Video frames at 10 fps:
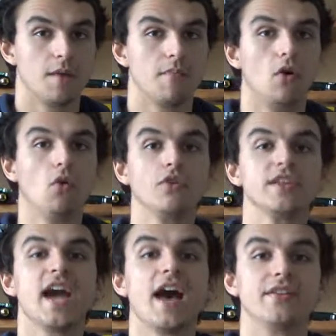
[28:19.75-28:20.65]
but all
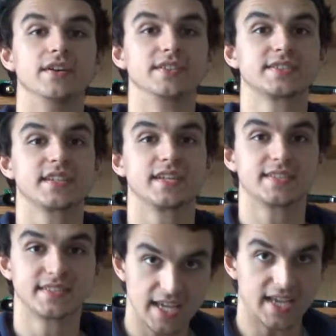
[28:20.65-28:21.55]
the others
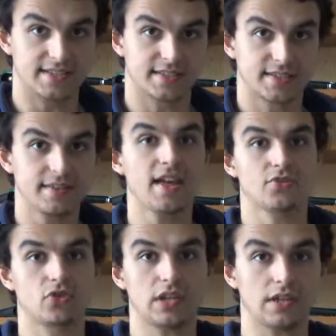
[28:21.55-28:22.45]
did,
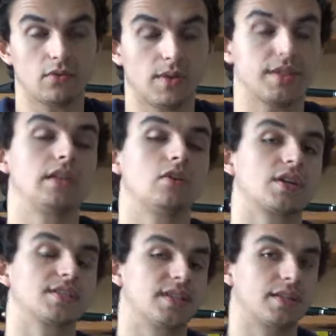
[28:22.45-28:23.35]
naturally, when they look
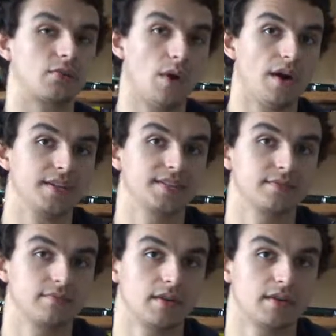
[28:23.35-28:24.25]
at something white,
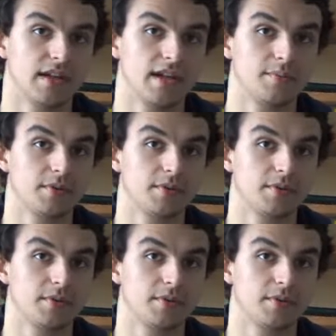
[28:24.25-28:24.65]
okay?